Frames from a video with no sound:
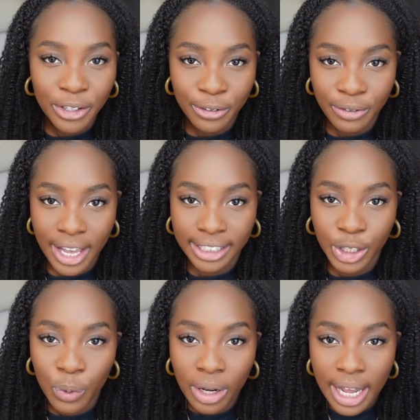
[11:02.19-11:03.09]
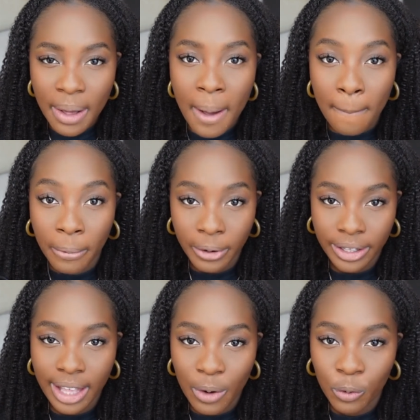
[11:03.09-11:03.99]
your face and you want to
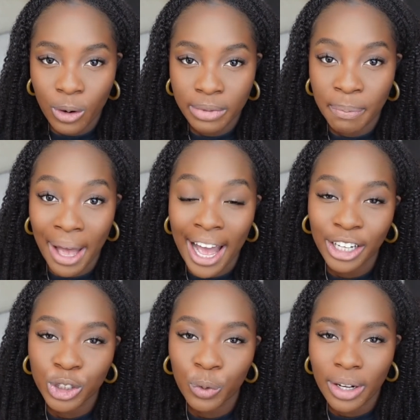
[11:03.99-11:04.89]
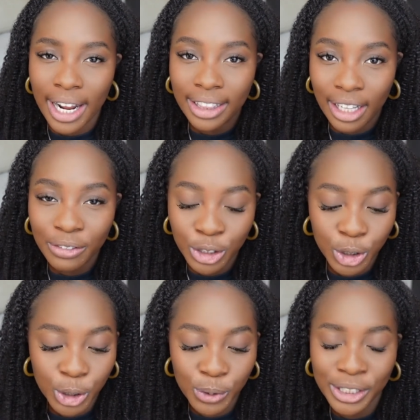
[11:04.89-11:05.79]
bring that warmth back. So what I love to
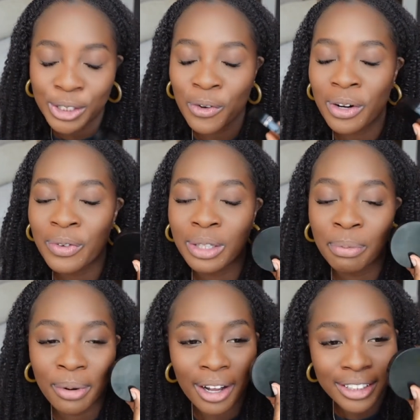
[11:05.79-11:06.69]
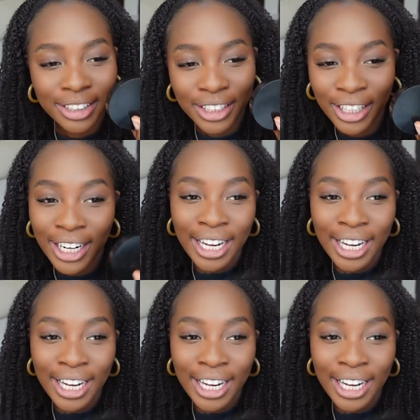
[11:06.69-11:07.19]
do is go in with bronzer,